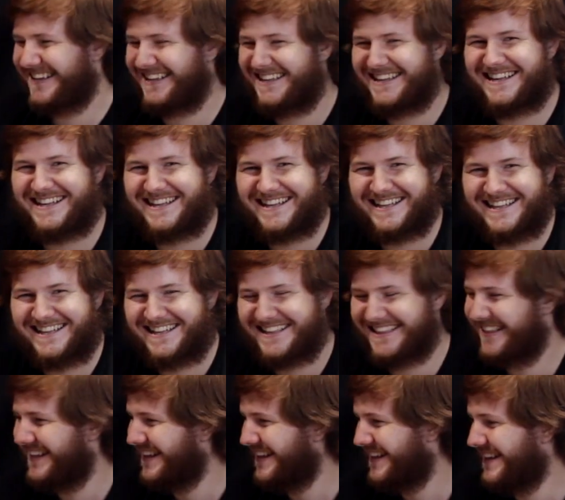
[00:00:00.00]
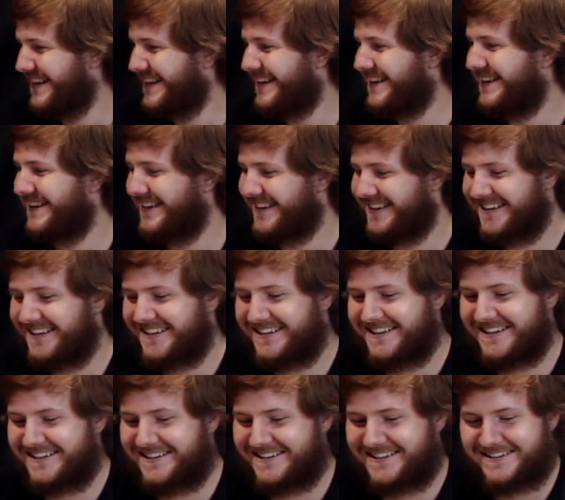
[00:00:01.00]

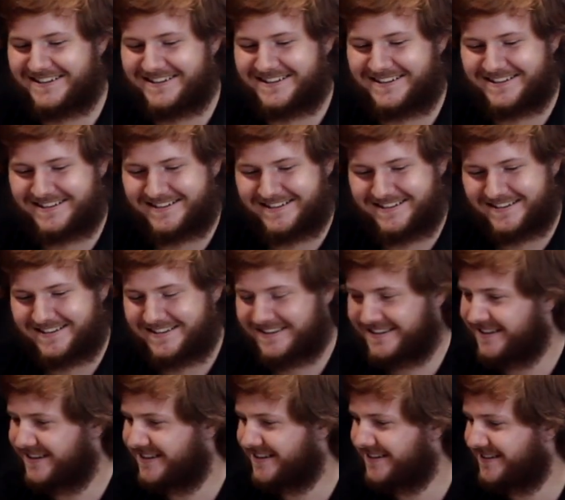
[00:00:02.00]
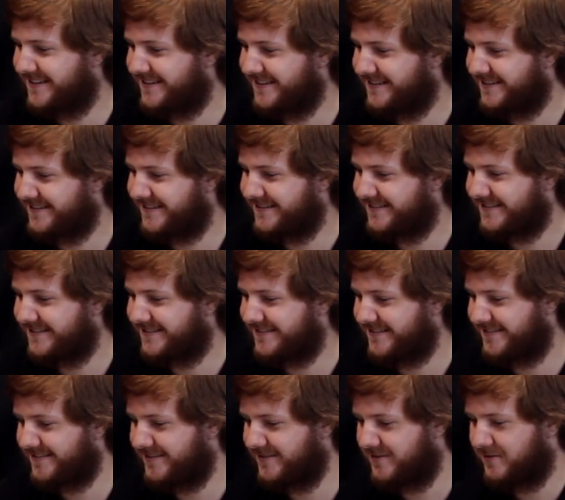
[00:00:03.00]

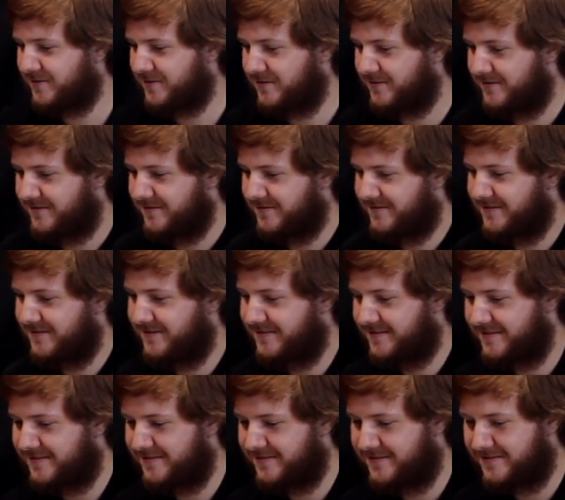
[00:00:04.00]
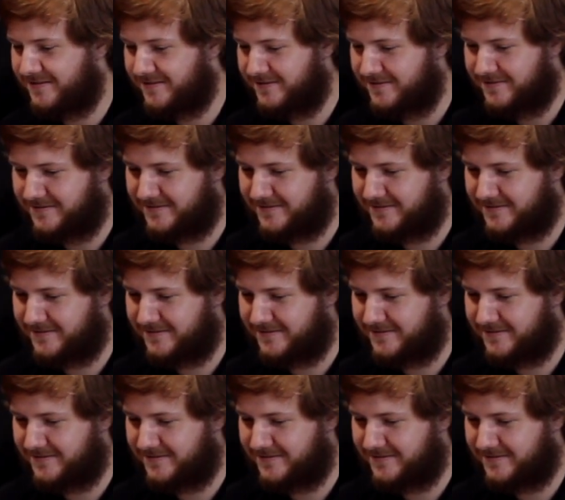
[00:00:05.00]
The person shown says nothing.